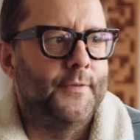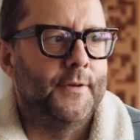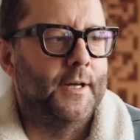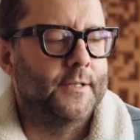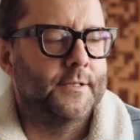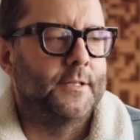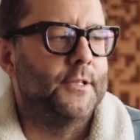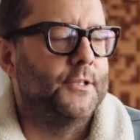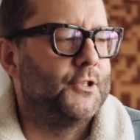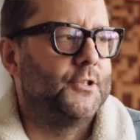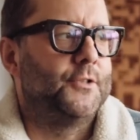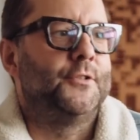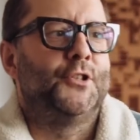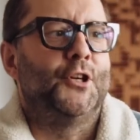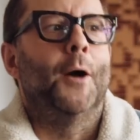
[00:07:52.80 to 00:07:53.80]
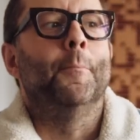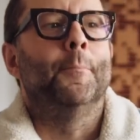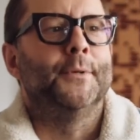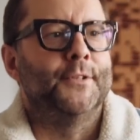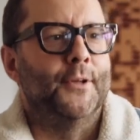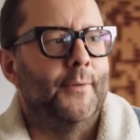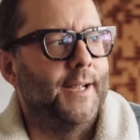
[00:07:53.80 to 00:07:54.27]
feel like such a
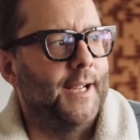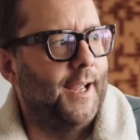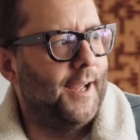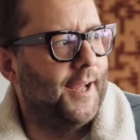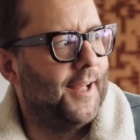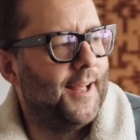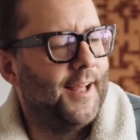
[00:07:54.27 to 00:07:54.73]
chump doing it.